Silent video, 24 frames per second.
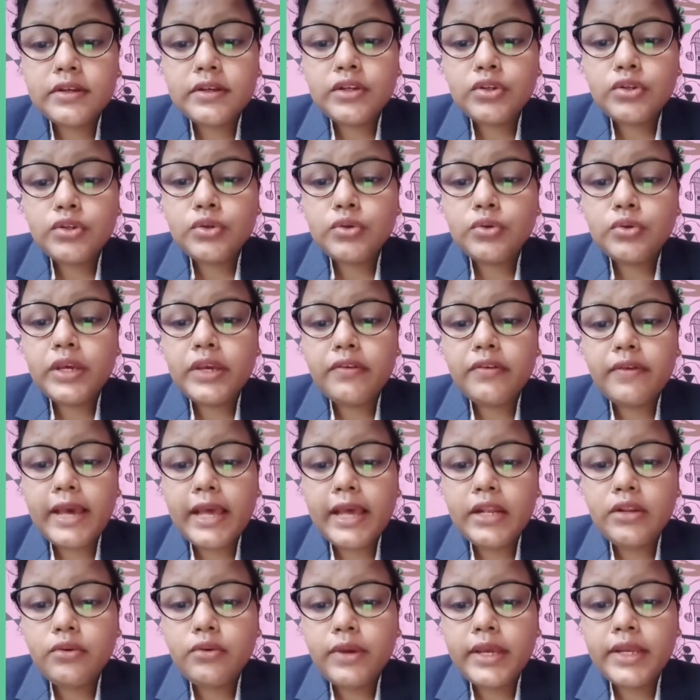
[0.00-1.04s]
to
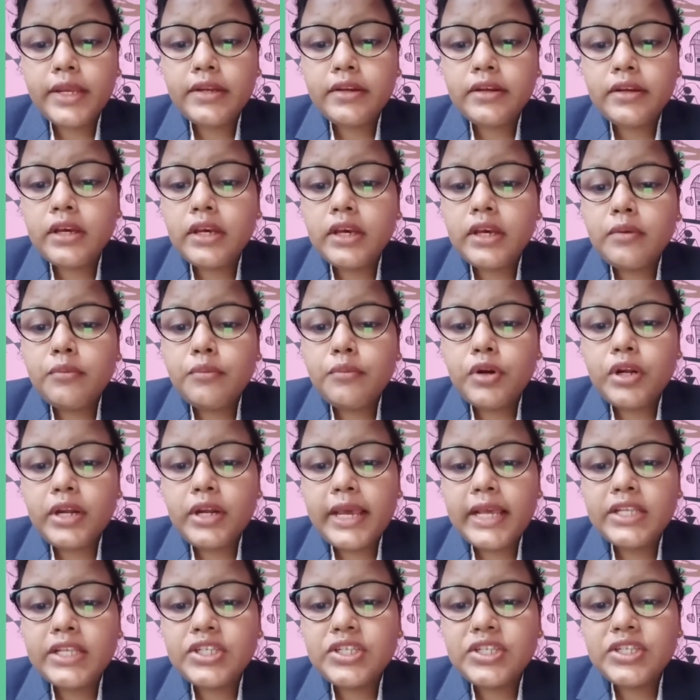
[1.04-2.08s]
evaluate
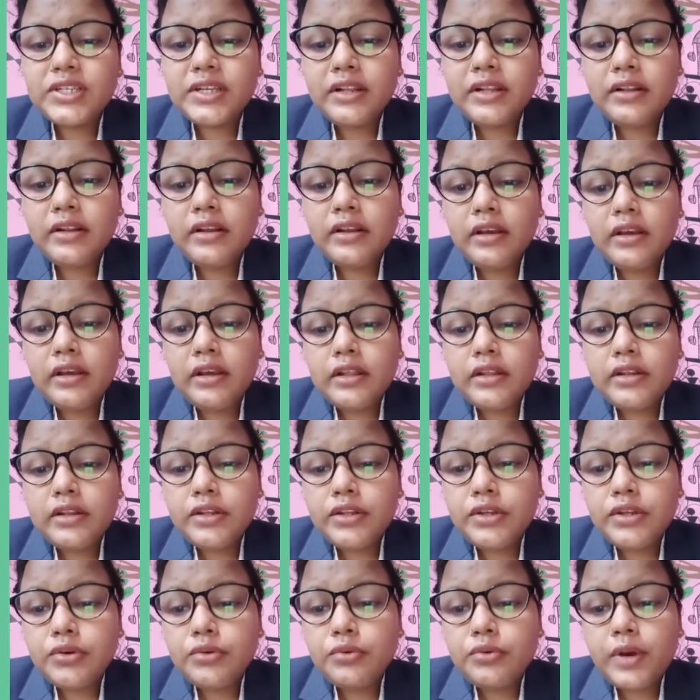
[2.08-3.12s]
potential
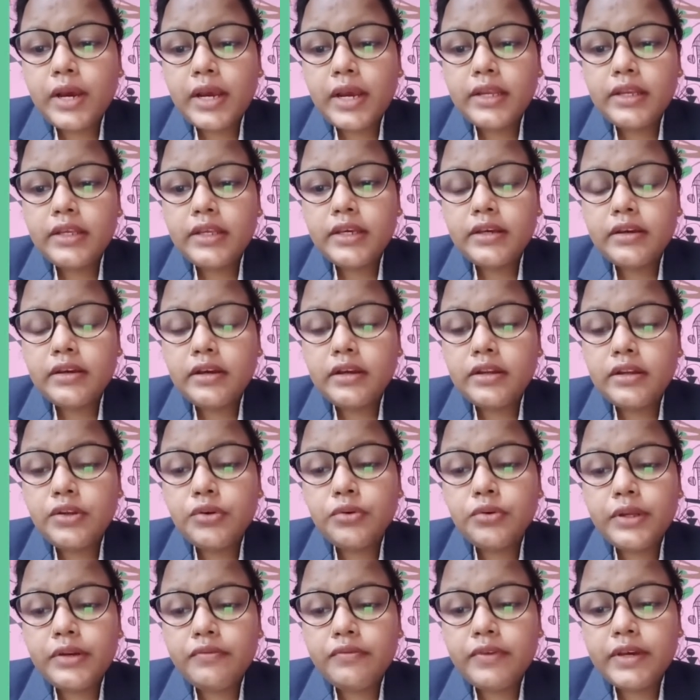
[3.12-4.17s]
new
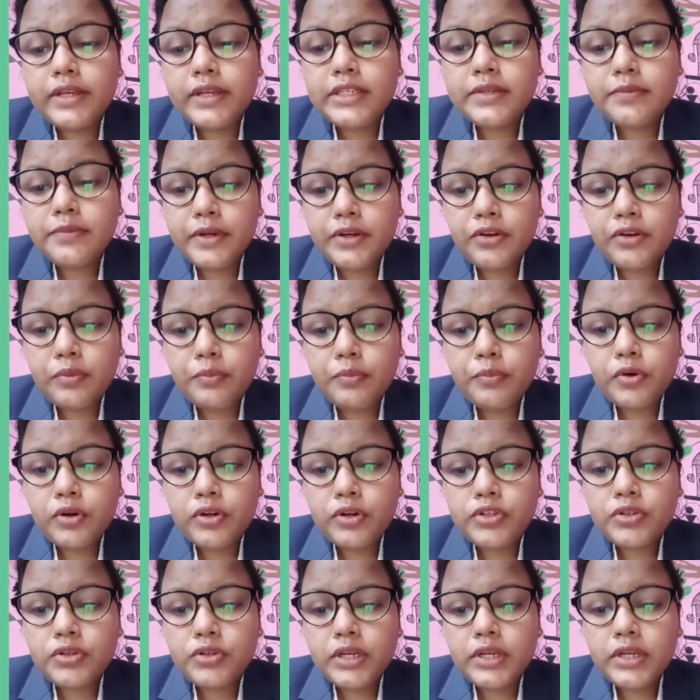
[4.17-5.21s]
investment
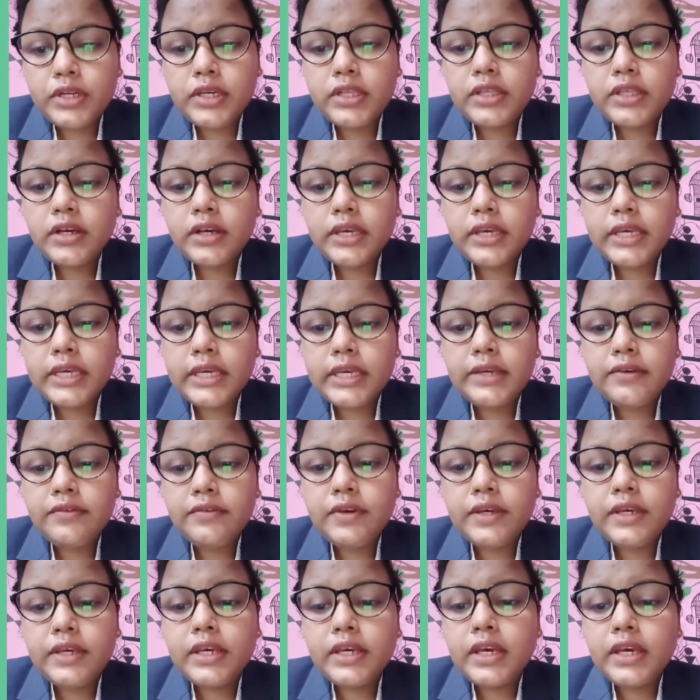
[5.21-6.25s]
opportunity. The
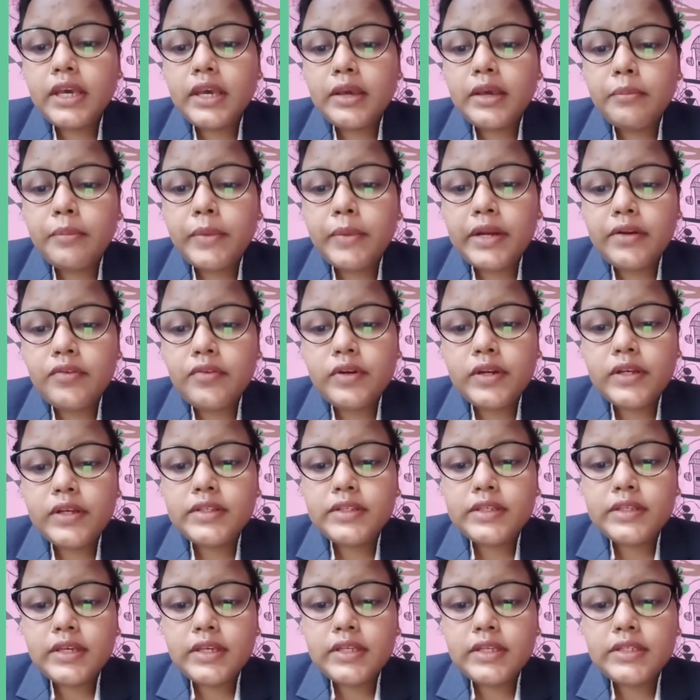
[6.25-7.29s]
EV matrix
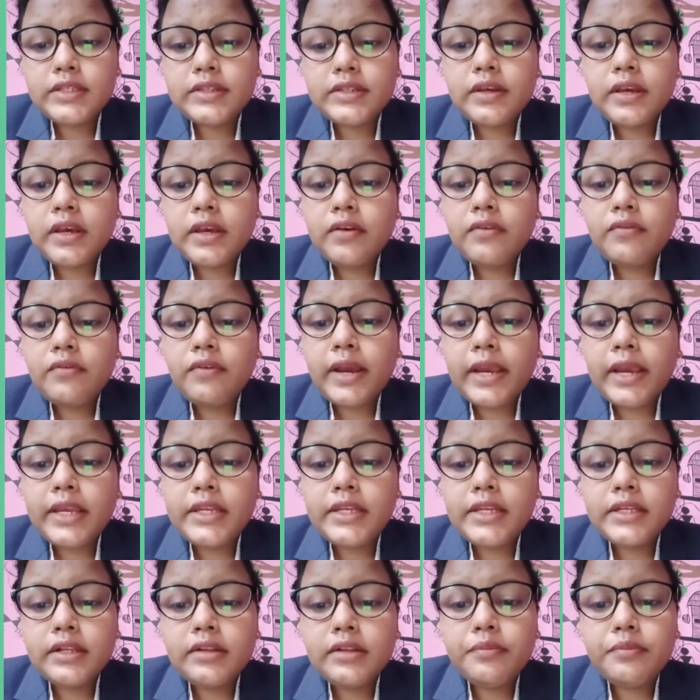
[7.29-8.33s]
is
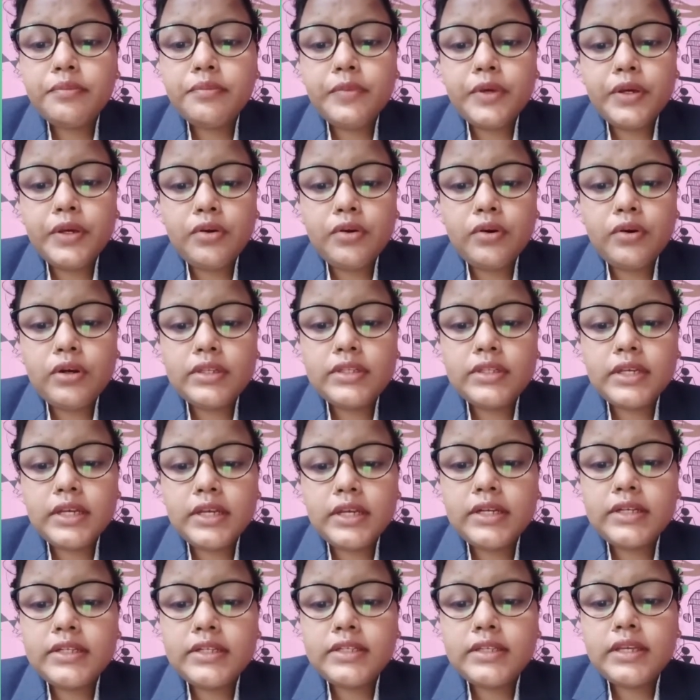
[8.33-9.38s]
vital because
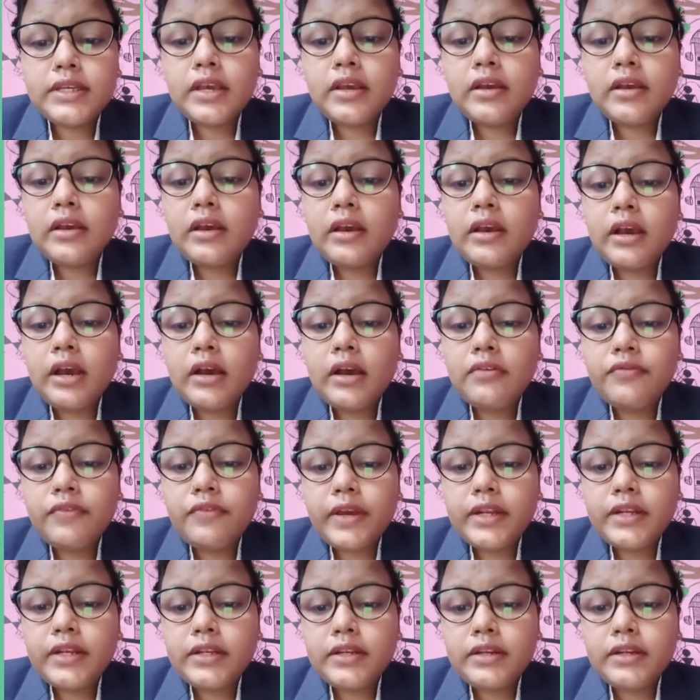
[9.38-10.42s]
it's
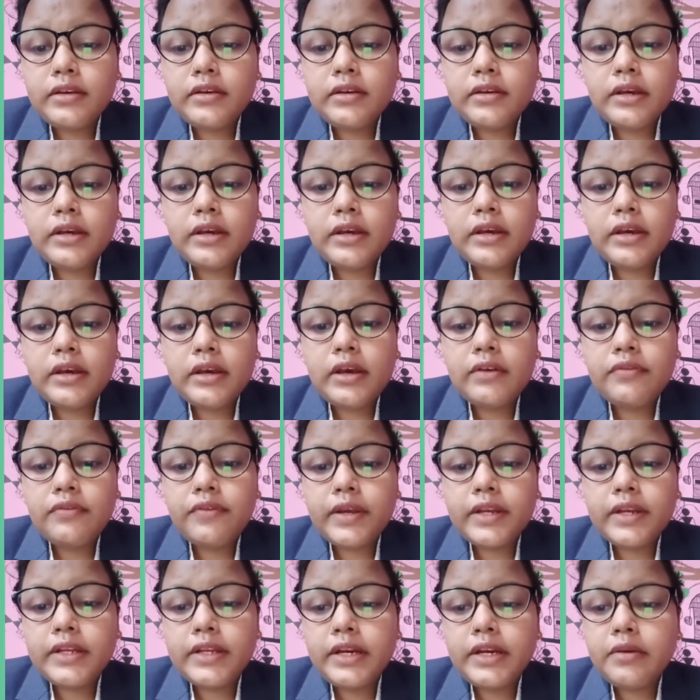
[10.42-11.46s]

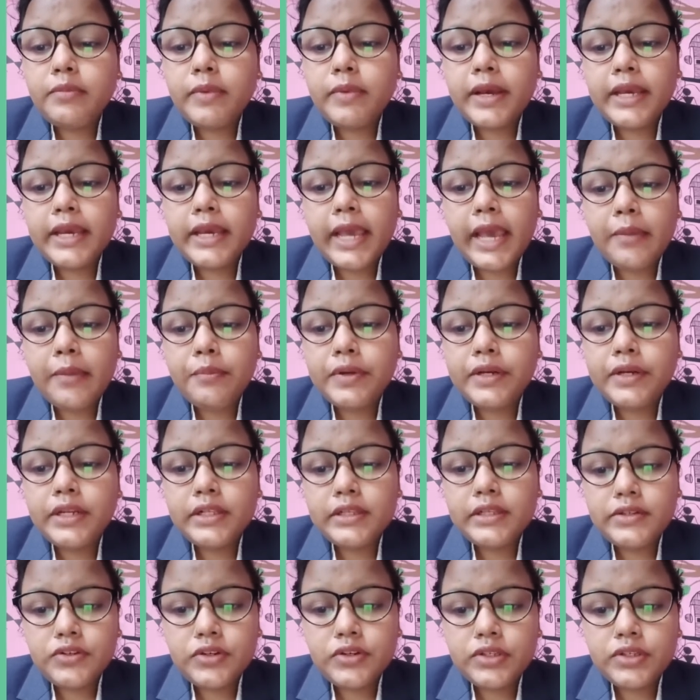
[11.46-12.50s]
affected by capital
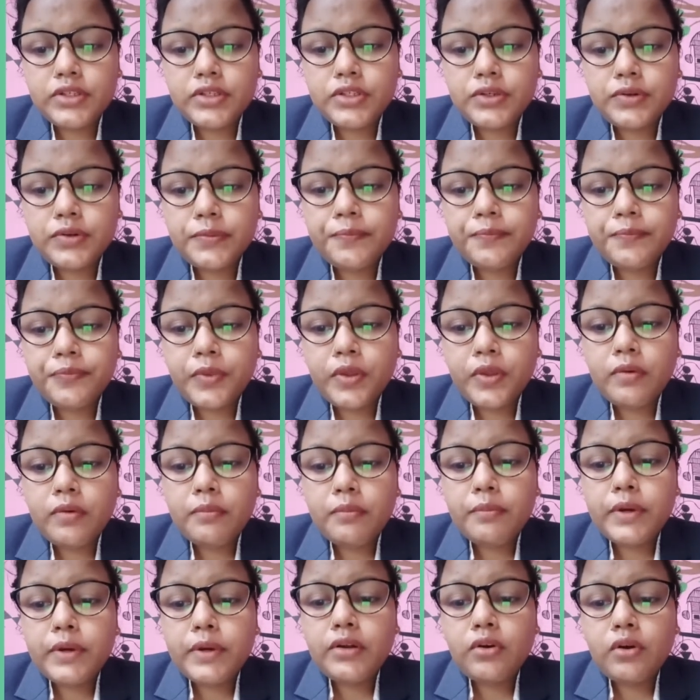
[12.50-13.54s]
structure,
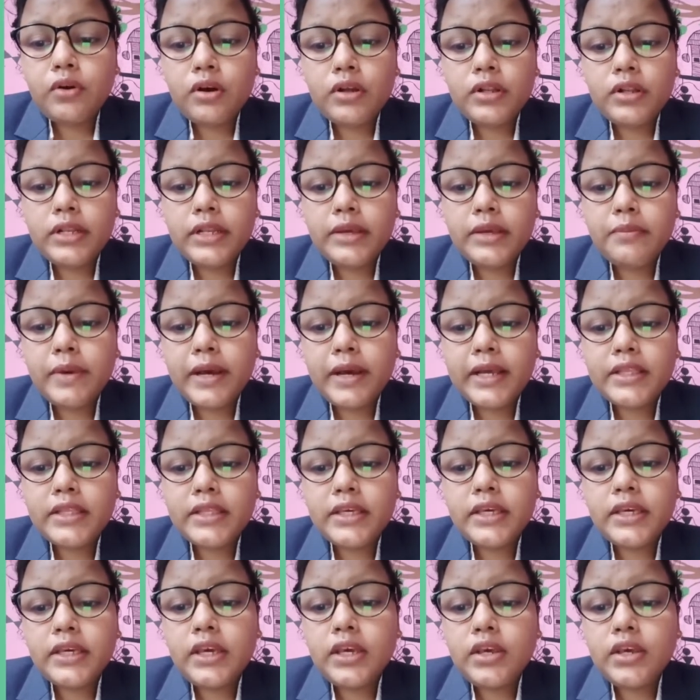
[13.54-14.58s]
but only by
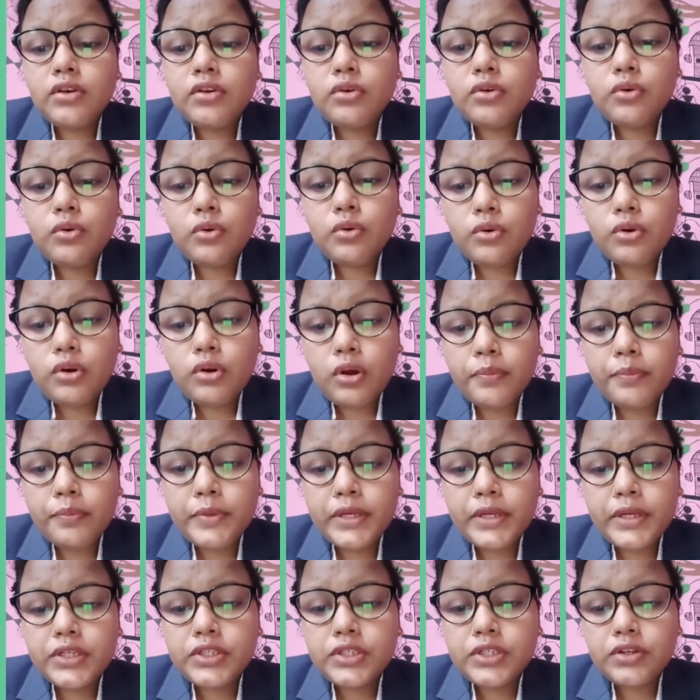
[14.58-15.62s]
the core
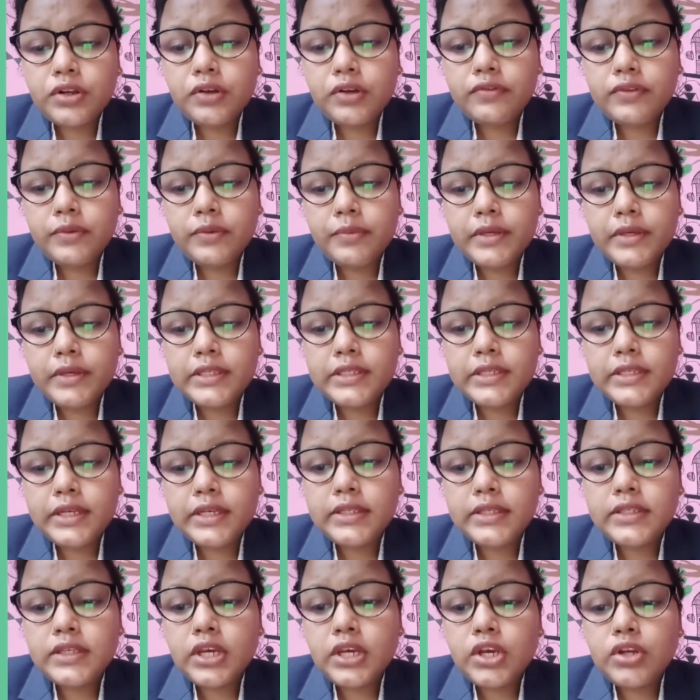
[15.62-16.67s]
operation of the
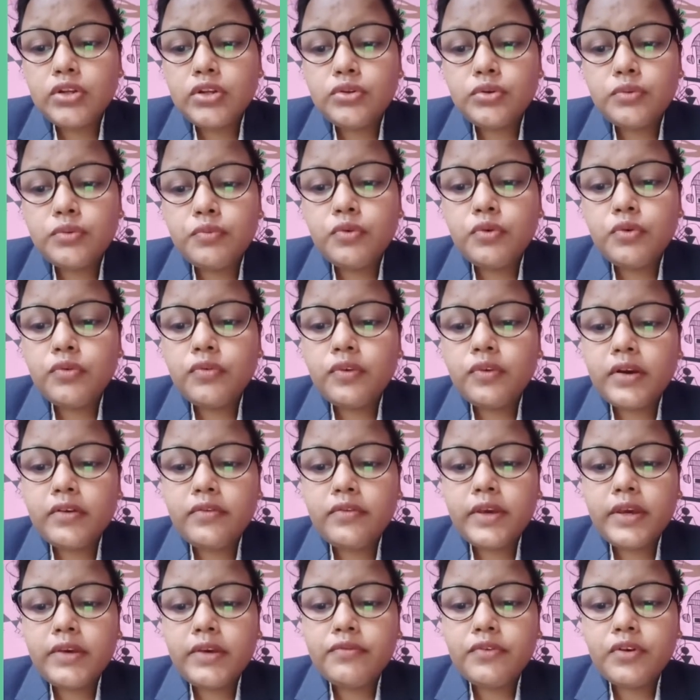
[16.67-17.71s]
business to move
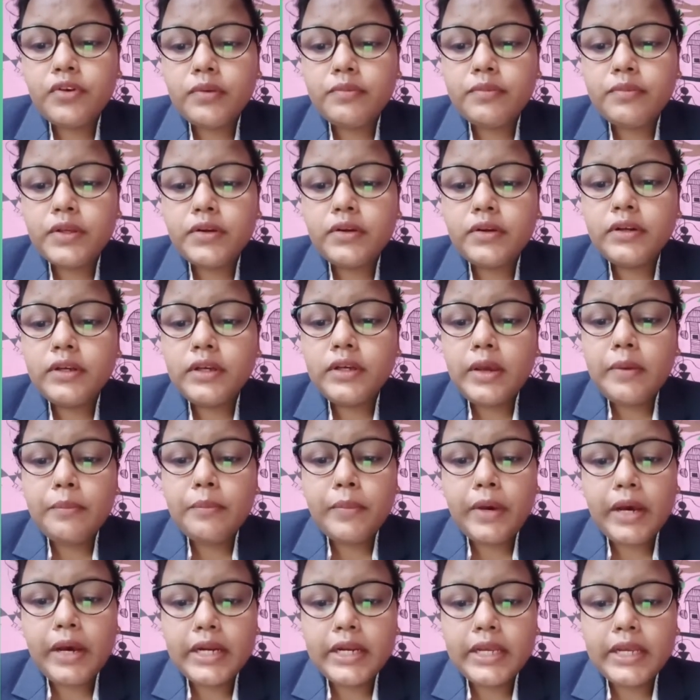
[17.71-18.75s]
away from the
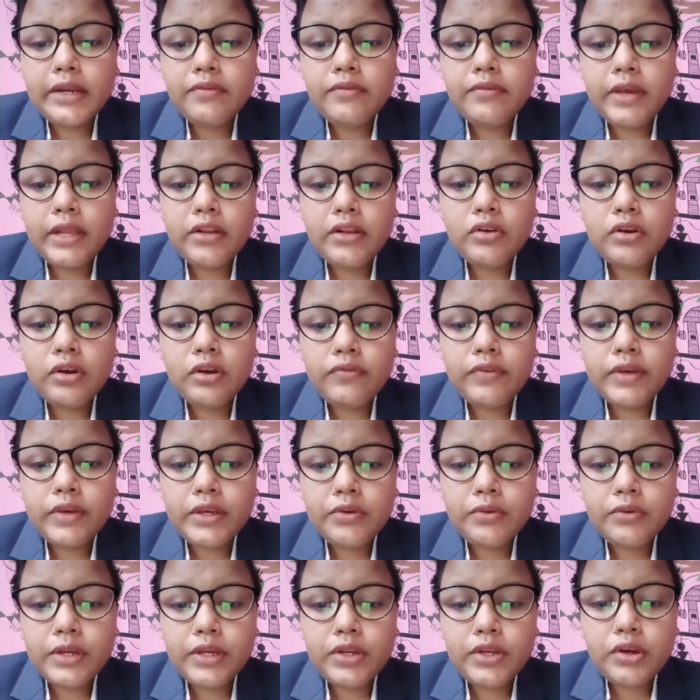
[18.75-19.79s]
market value of
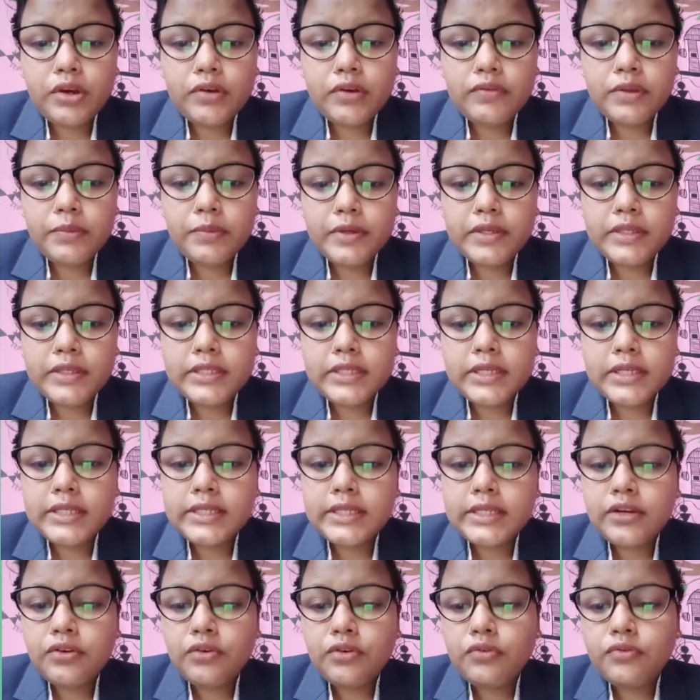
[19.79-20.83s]
equity of the business
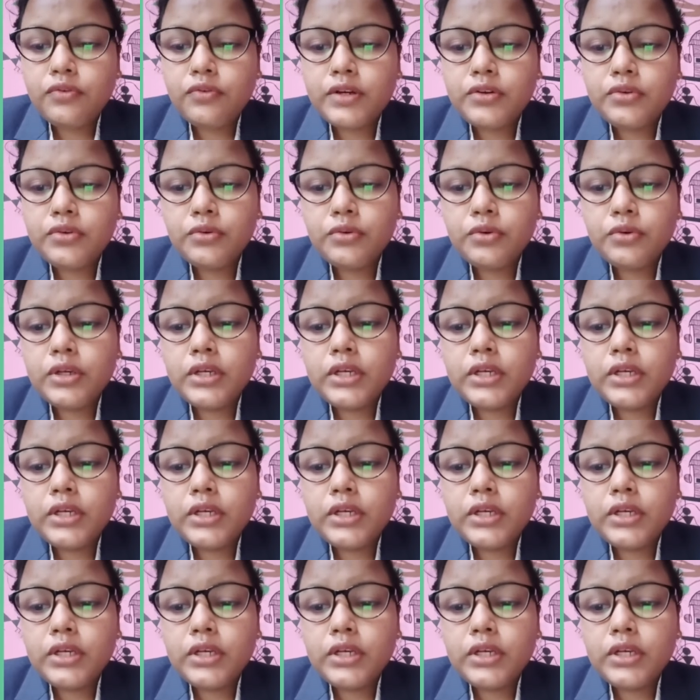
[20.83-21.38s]
and over to